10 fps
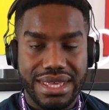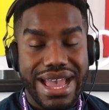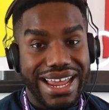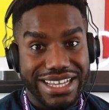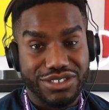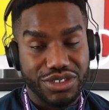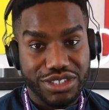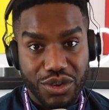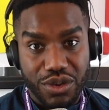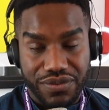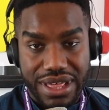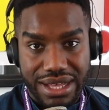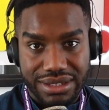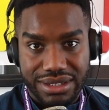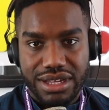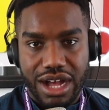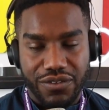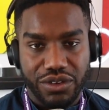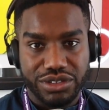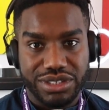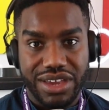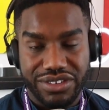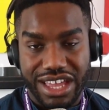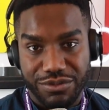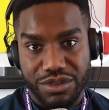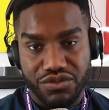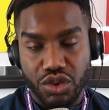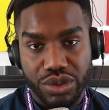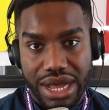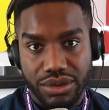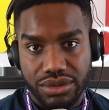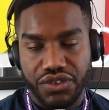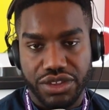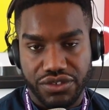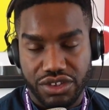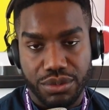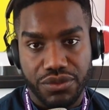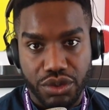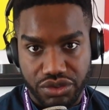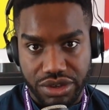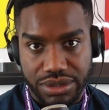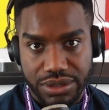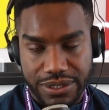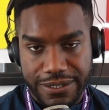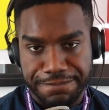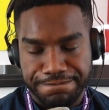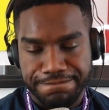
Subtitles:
And as a result of that, Alphonso Davies has been ruled out for the foreseeable future, okay?